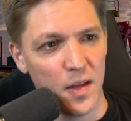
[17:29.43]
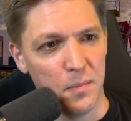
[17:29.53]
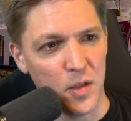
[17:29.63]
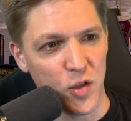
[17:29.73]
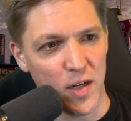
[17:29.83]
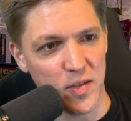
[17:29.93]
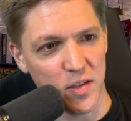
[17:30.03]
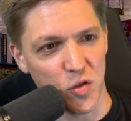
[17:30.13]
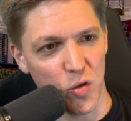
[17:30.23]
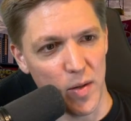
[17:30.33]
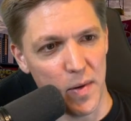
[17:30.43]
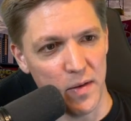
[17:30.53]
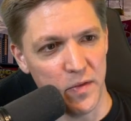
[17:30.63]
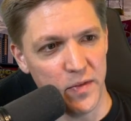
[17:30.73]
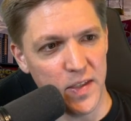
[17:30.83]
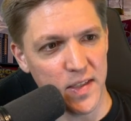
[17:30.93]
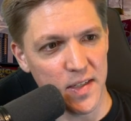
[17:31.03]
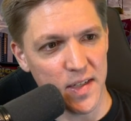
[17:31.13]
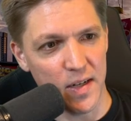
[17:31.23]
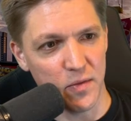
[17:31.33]
Filch House is true. I bought 50
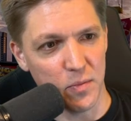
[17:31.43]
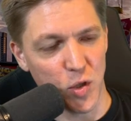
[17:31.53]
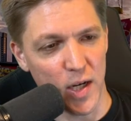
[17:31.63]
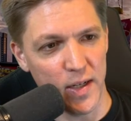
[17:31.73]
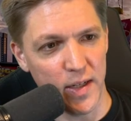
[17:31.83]
cents item from China.